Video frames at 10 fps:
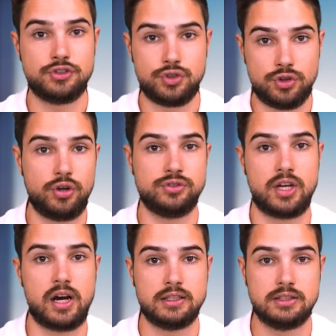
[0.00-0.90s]
to those
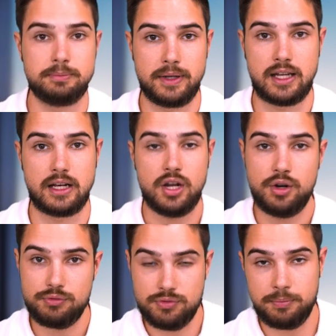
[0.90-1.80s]
guys speaking
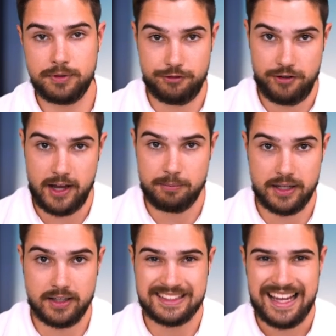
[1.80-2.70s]
from the Fed,
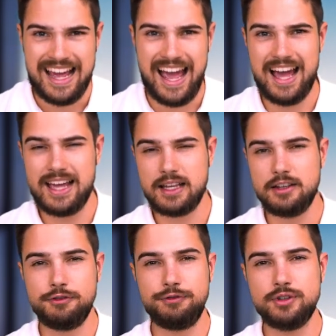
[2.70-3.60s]
because
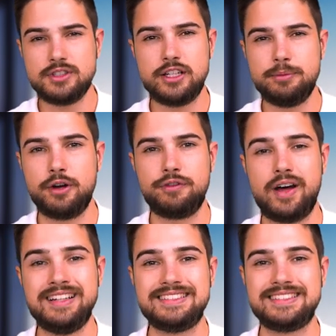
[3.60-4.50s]
it feels a little bit of
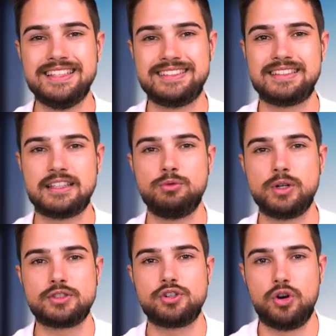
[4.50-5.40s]
uncertainty in
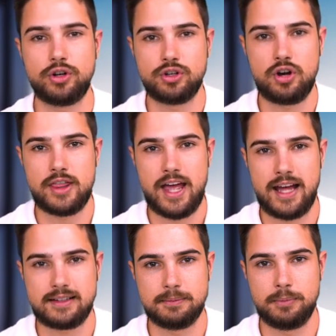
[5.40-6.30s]
what's going on
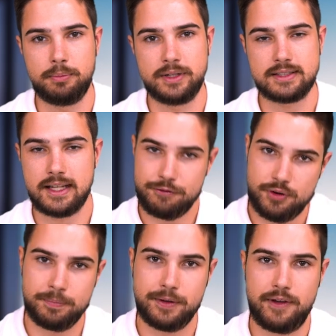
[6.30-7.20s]
at the moment
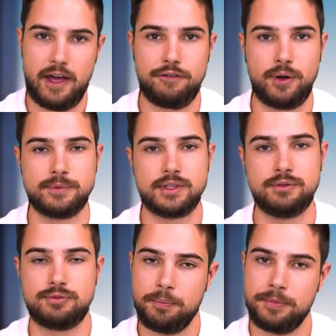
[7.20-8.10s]
from the
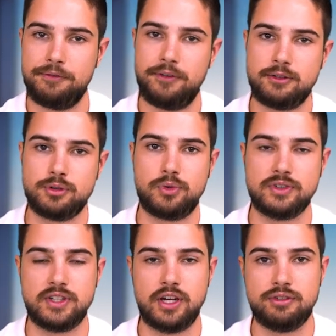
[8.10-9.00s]
FOMC, from the Federal
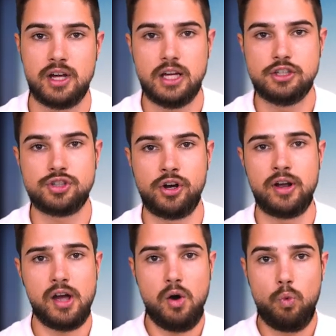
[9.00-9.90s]
Reserve. So
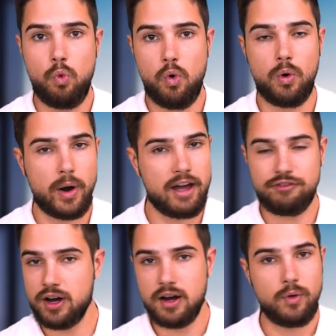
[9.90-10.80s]

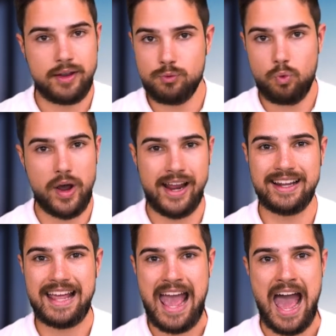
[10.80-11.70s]
wherever and when
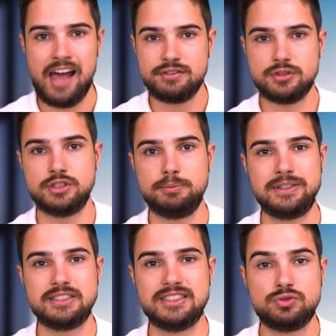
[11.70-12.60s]
they have those
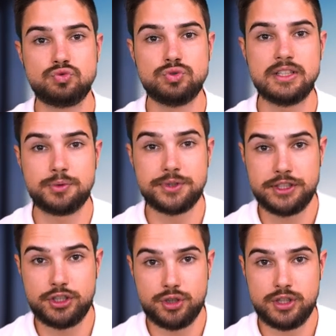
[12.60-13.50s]
speeches, it's really, really
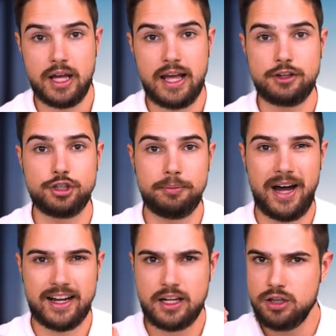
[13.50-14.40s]
good to the
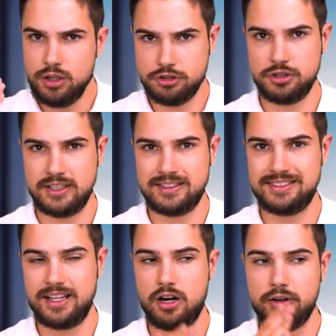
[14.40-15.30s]
market look to these and
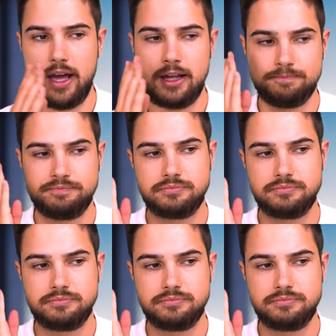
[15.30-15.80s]
say, okay,